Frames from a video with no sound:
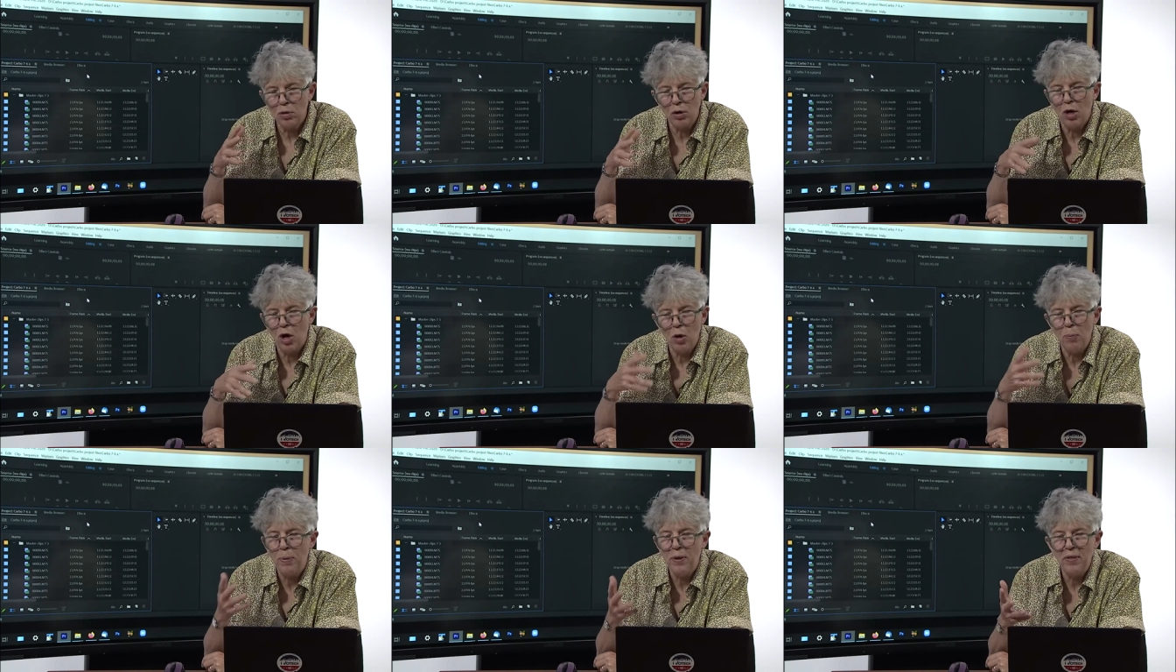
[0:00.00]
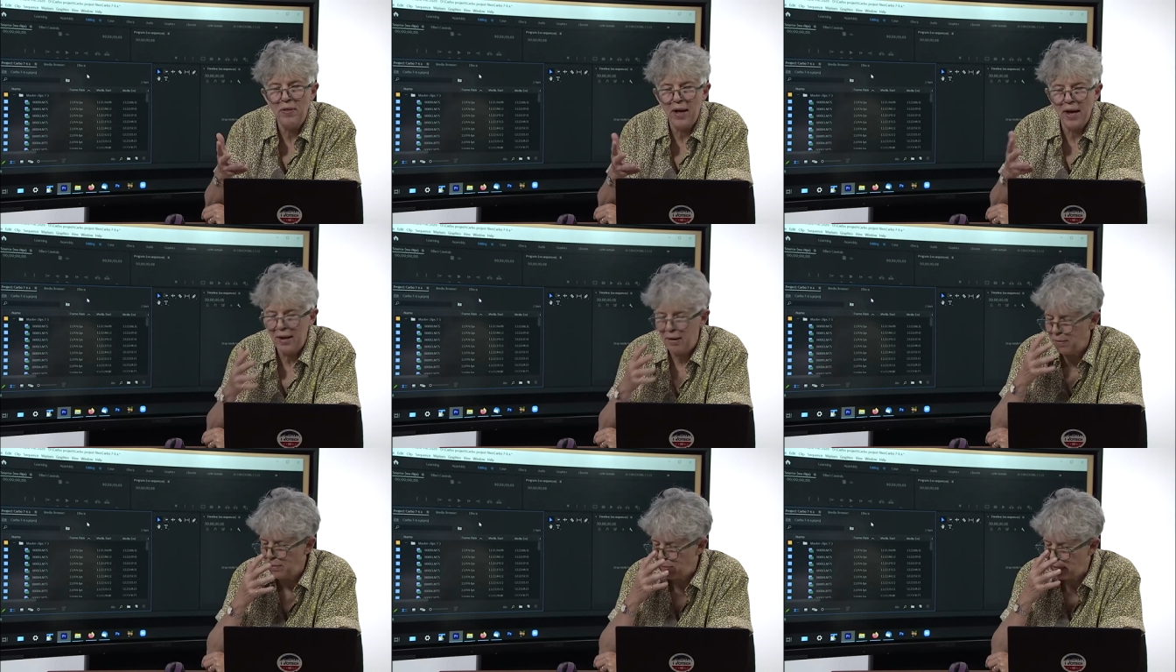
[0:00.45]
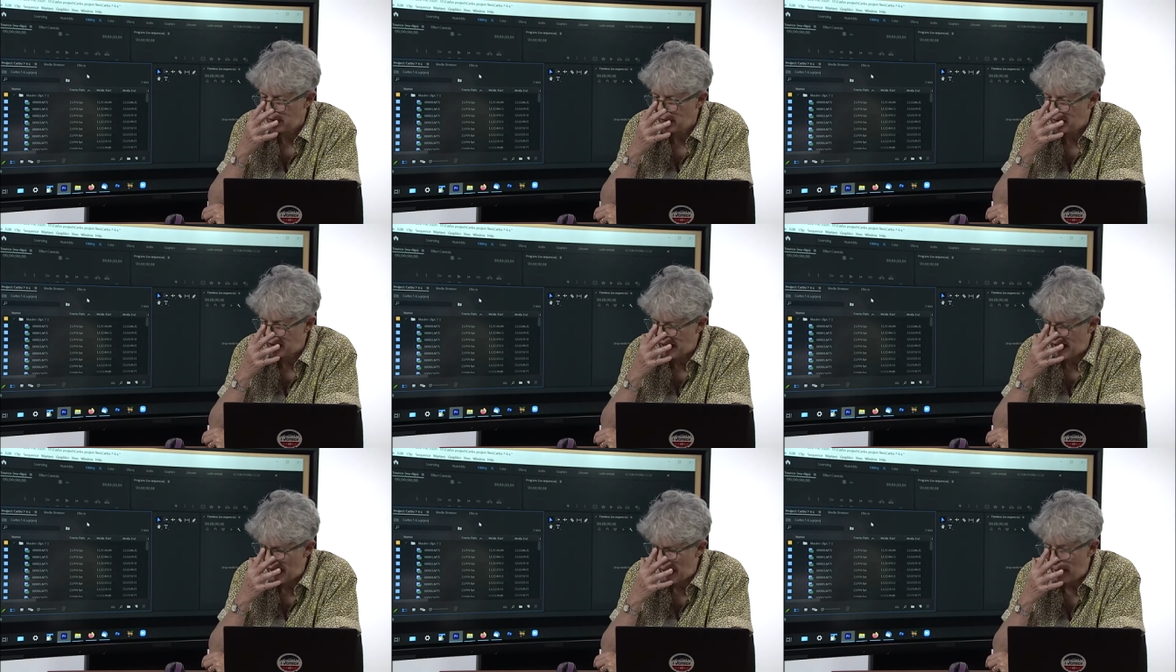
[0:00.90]
open that
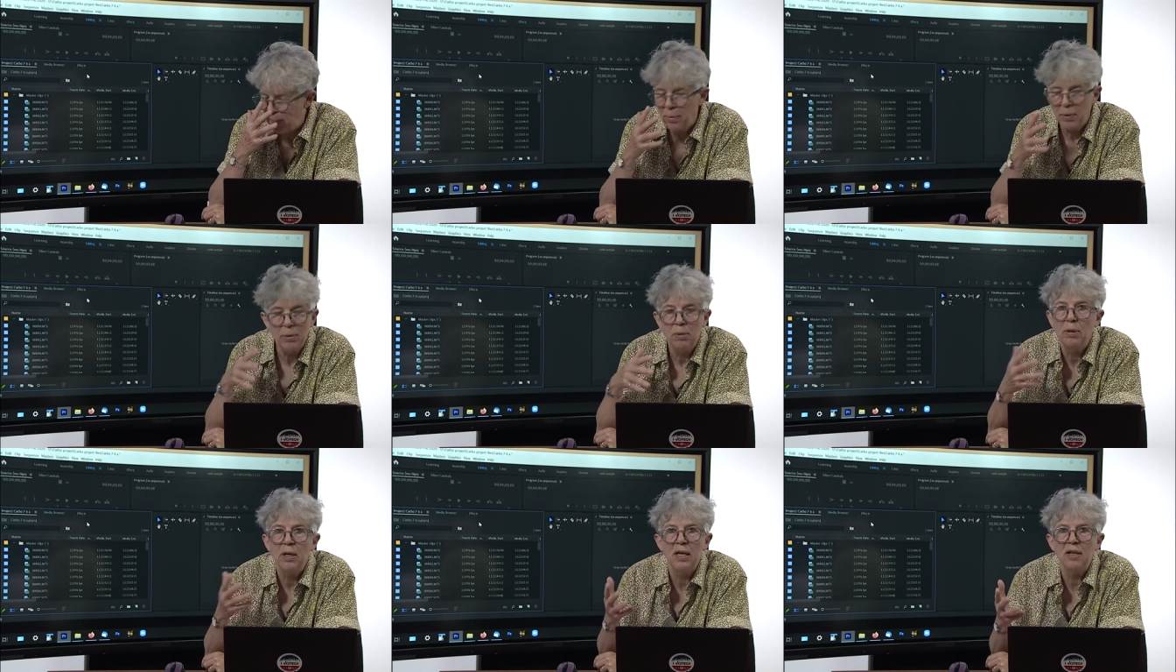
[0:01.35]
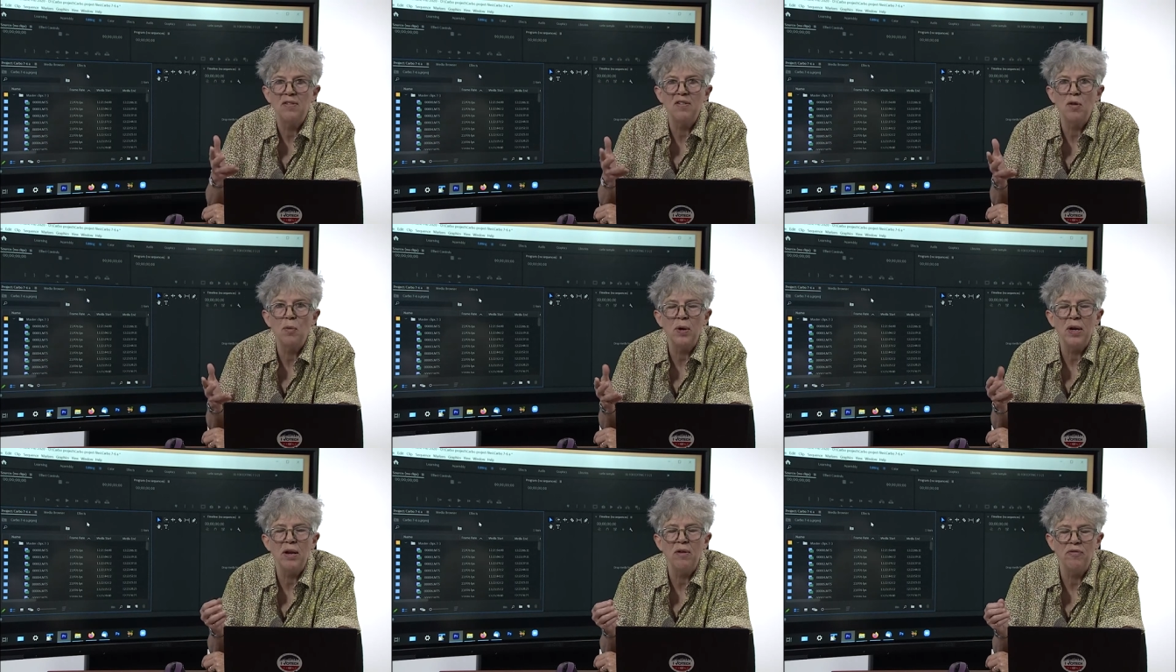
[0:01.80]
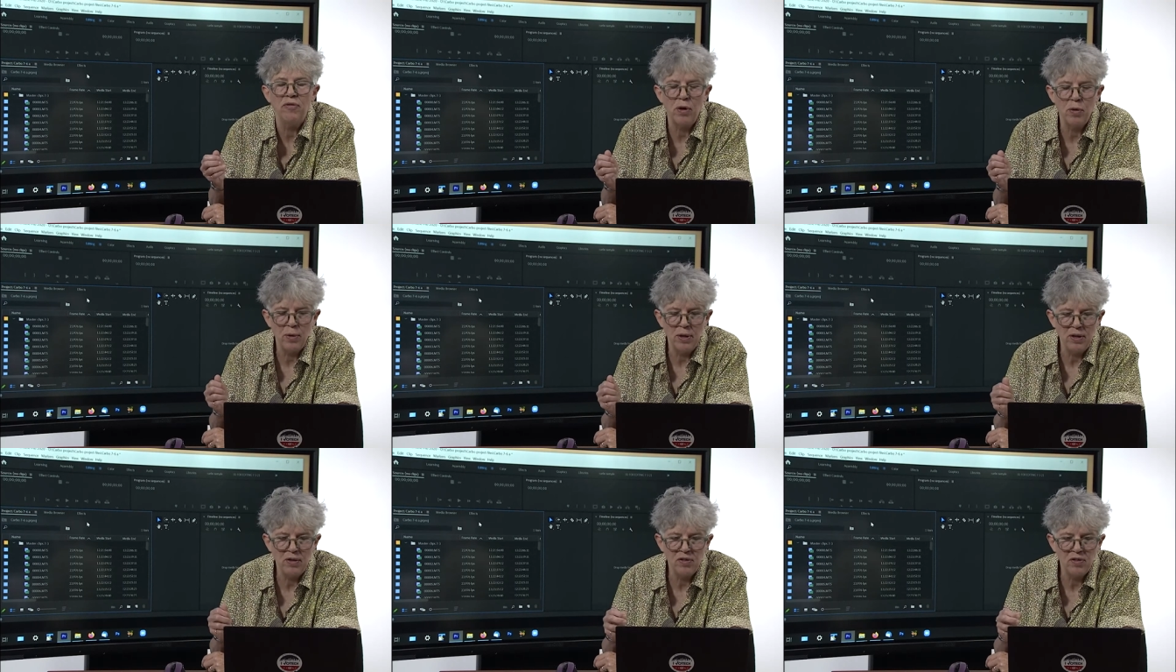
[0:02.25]
tab and see what info
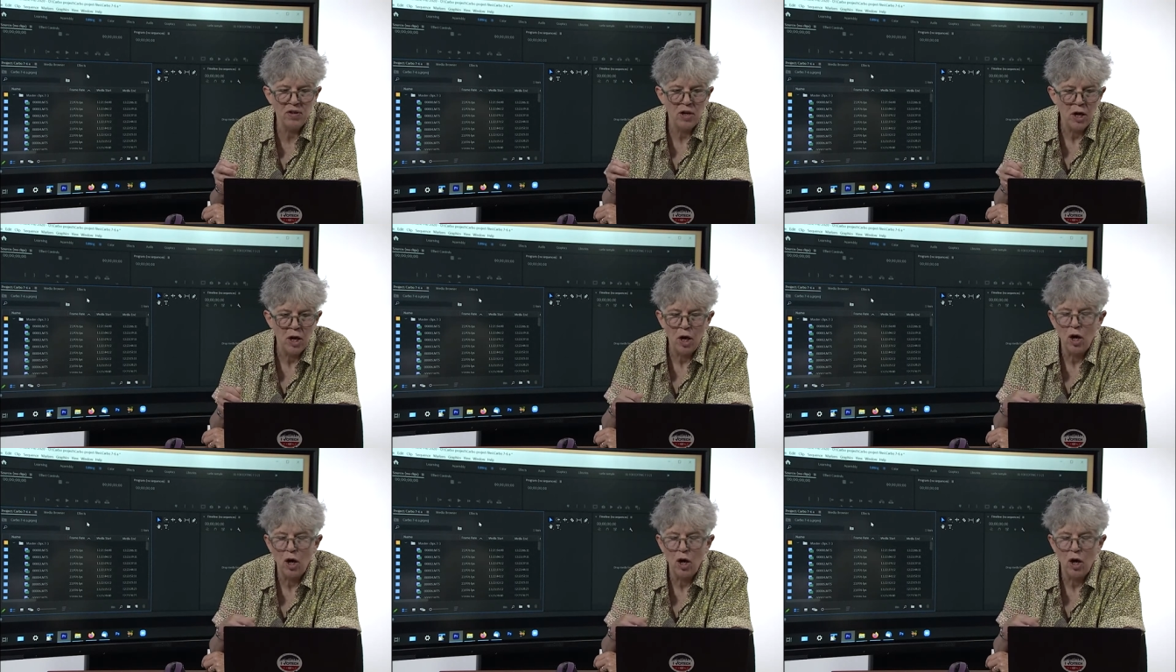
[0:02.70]
is.